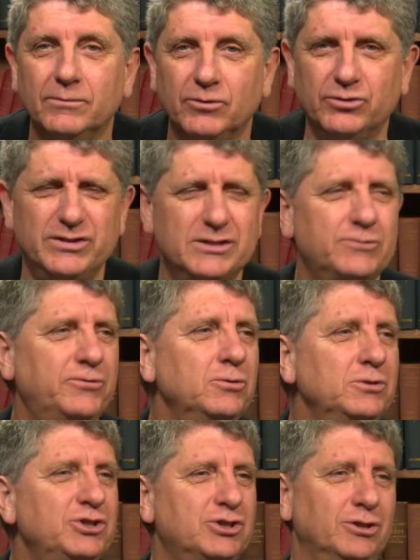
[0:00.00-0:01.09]
There's this
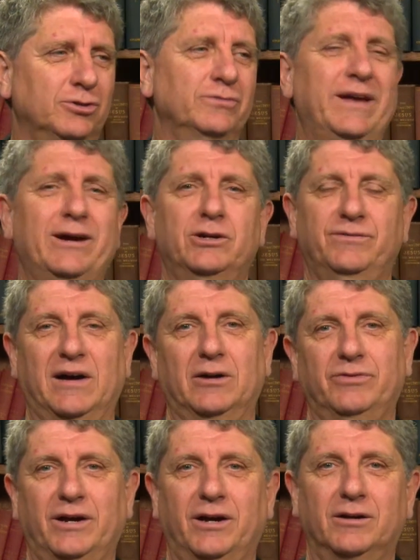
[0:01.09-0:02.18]
foolish little narrative out
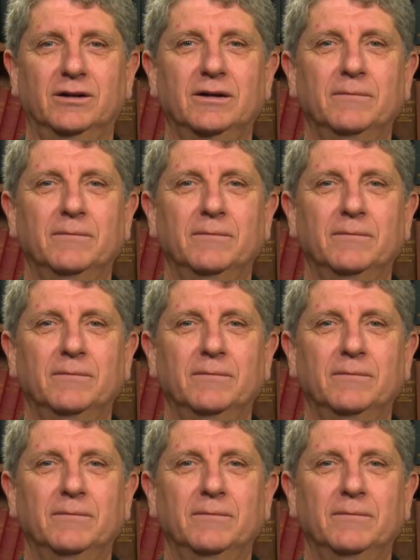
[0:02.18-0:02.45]
there